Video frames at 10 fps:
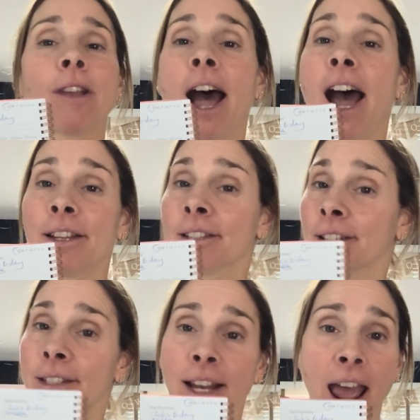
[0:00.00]

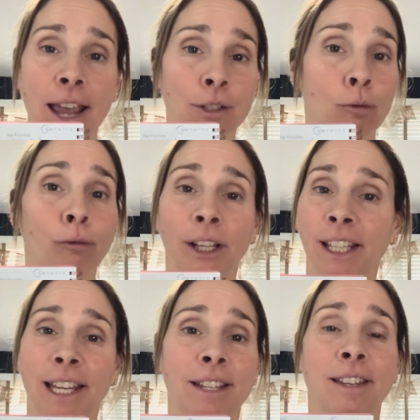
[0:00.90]
honestly, today is a
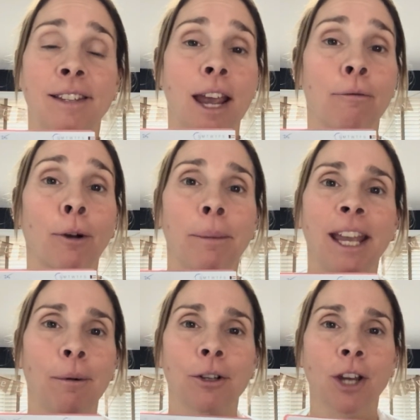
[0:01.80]
really easy day for
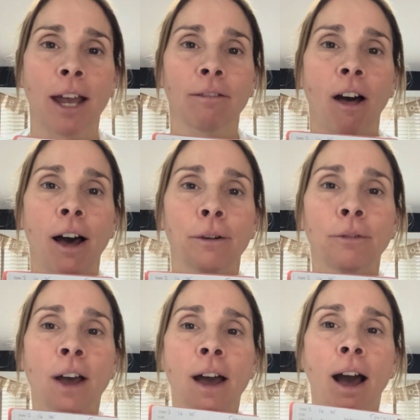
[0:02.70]
me, which I
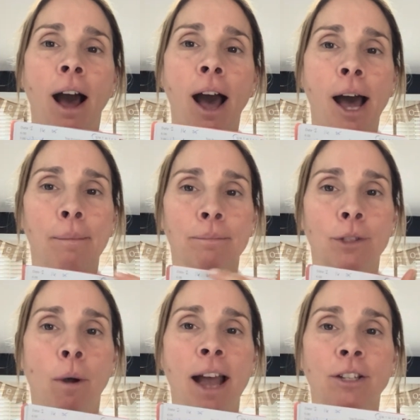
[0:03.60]
love.
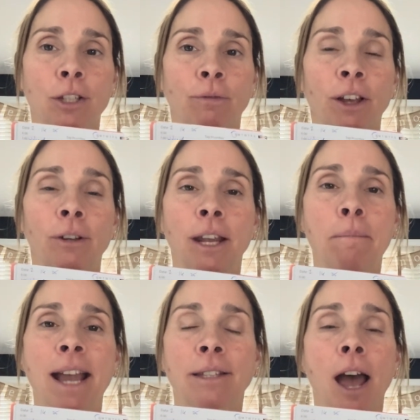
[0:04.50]
So I just filled in
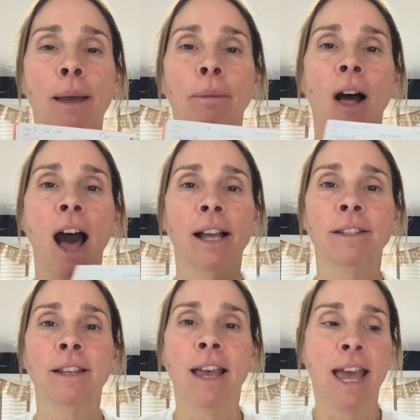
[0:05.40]
my time
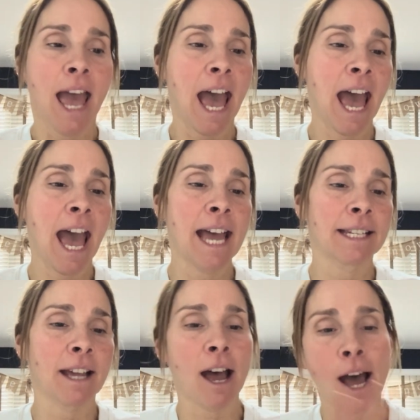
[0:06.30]
blocks,
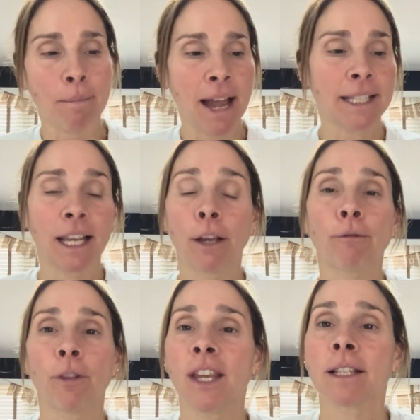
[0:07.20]
and I did it
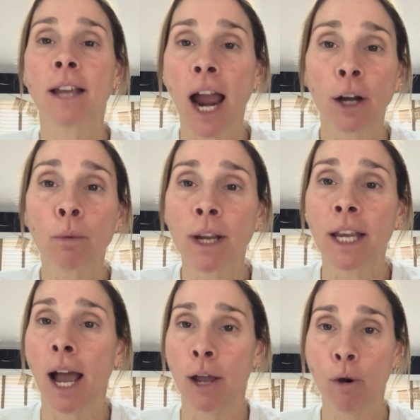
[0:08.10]
for the entire
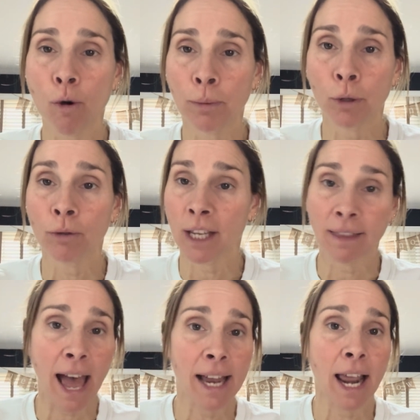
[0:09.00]
week. I hope you did
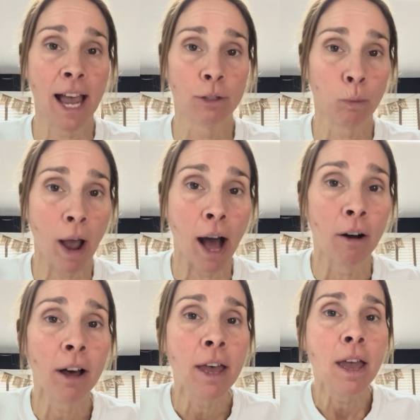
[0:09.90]
that as
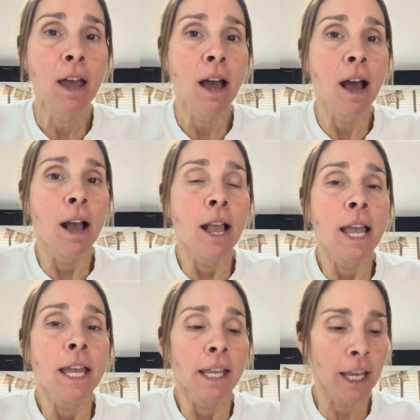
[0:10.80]
well.
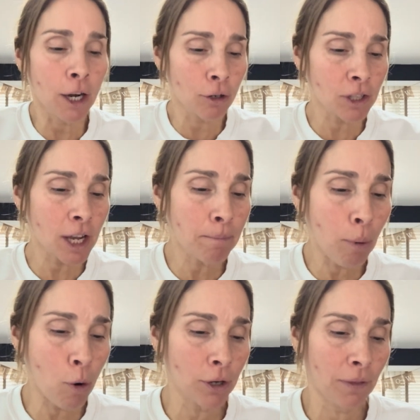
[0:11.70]
Here's the
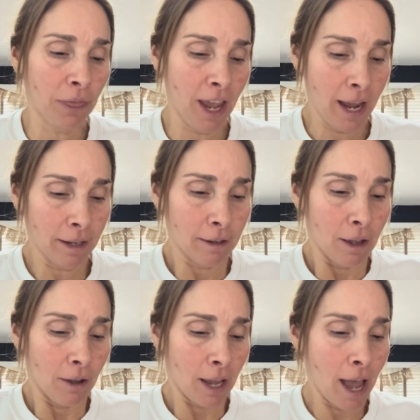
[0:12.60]
important thing,
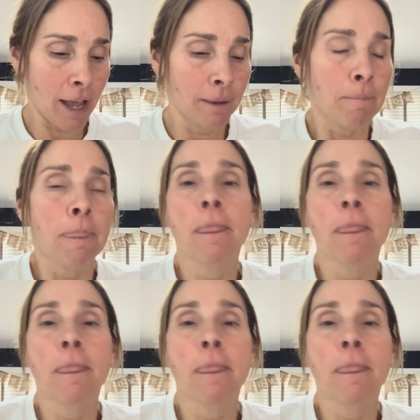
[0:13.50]
okay?